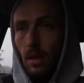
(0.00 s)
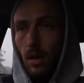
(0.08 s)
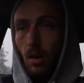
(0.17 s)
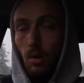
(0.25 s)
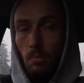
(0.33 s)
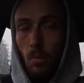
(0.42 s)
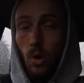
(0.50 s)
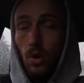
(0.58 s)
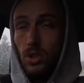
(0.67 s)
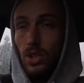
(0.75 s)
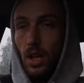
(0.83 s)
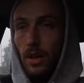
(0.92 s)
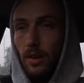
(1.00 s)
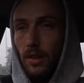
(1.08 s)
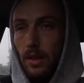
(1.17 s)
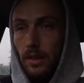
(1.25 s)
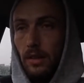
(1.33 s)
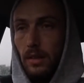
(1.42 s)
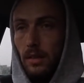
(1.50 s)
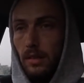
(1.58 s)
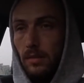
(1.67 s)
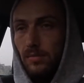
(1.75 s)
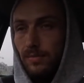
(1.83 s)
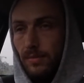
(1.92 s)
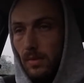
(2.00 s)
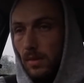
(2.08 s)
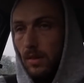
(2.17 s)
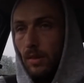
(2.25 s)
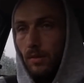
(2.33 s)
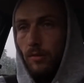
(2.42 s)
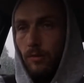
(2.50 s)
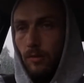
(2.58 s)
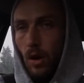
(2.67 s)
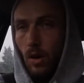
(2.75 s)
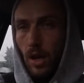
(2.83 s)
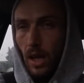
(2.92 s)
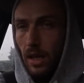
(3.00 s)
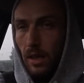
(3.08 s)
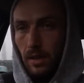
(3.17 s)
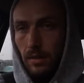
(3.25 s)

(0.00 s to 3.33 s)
or more so than vlogging